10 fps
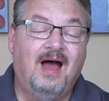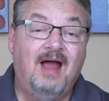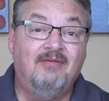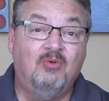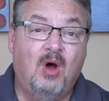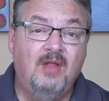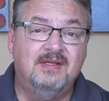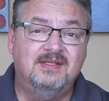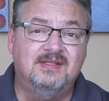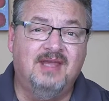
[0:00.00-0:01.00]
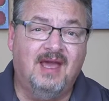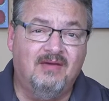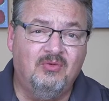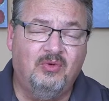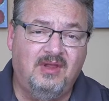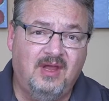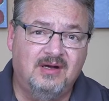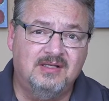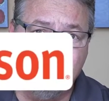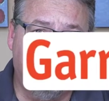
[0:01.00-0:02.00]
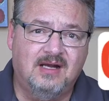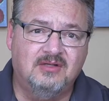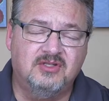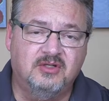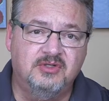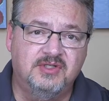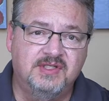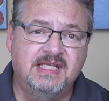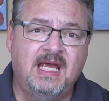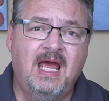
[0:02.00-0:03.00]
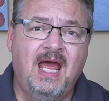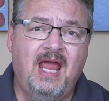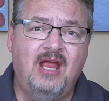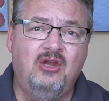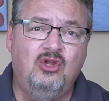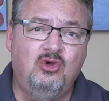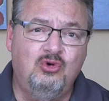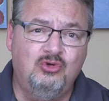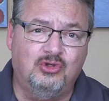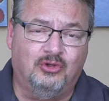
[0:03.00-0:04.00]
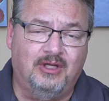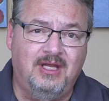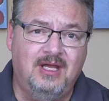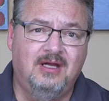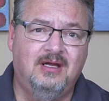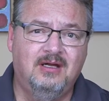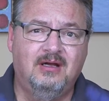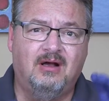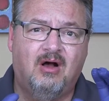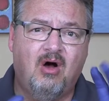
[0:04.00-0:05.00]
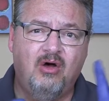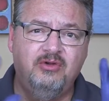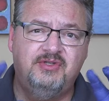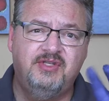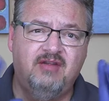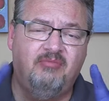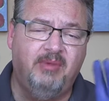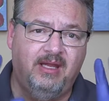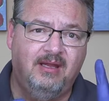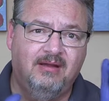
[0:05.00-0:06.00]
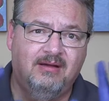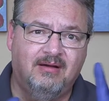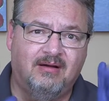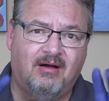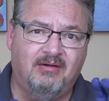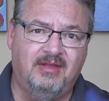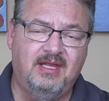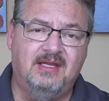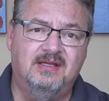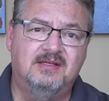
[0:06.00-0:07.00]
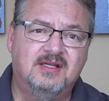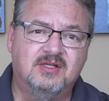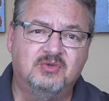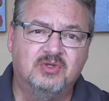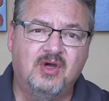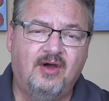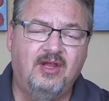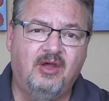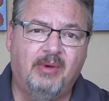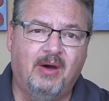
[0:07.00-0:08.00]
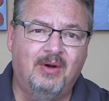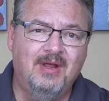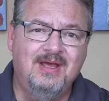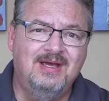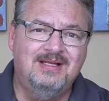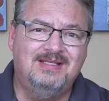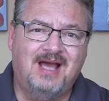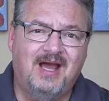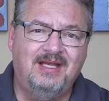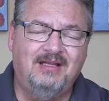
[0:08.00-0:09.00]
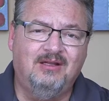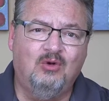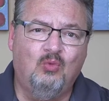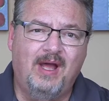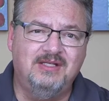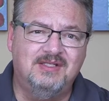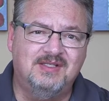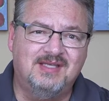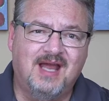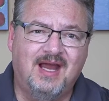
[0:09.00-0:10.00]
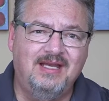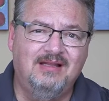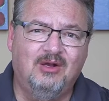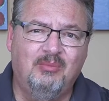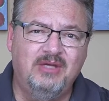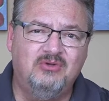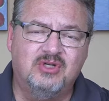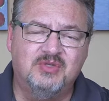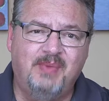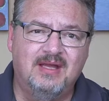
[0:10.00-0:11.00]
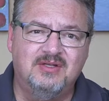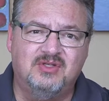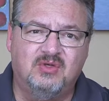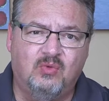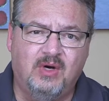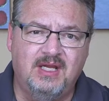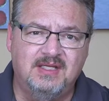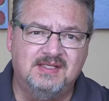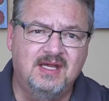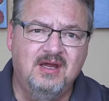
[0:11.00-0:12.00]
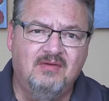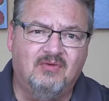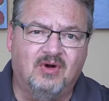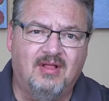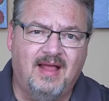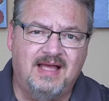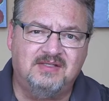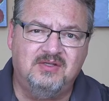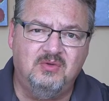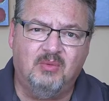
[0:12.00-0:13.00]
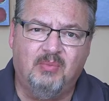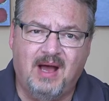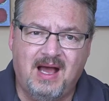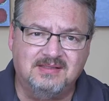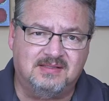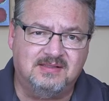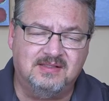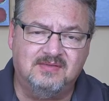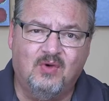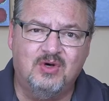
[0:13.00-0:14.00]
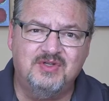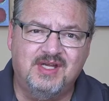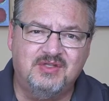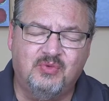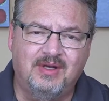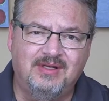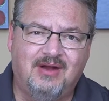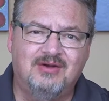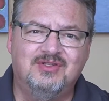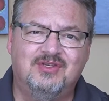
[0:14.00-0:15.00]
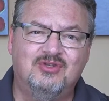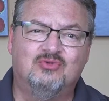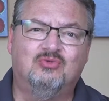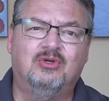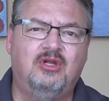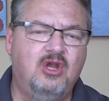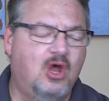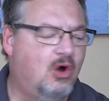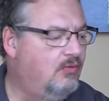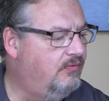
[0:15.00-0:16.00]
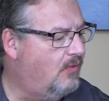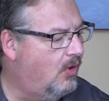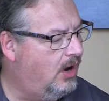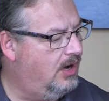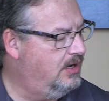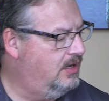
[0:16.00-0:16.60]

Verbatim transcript: Hi everyone, this is Kevin with Garrison Dental Solutions, and usually all you see of me are these because we're talking about tiny little wedges, tiny little matrix bands and rings for class 2 composites because of course that's what Garrison is really known for.